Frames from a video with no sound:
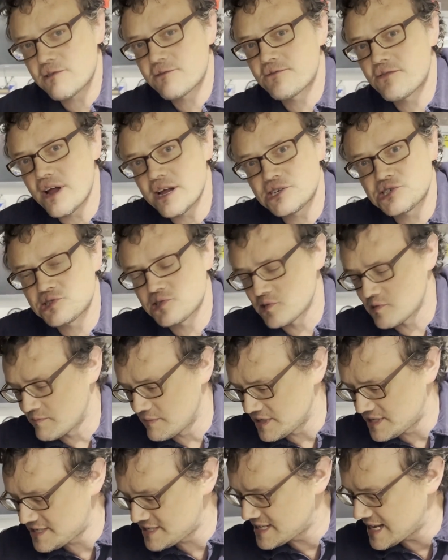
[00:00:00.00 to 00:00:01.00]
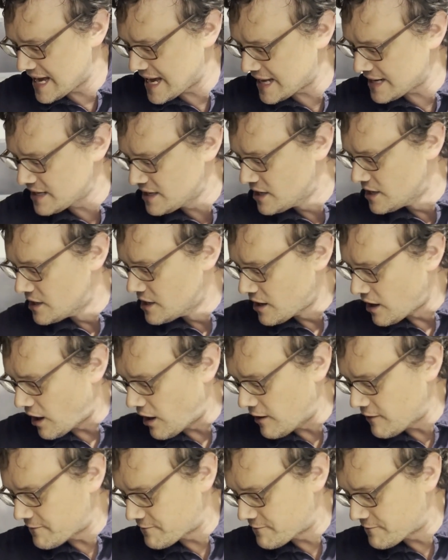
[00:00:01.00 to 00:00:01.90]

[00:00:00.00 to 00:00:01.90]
fresh thermostat, all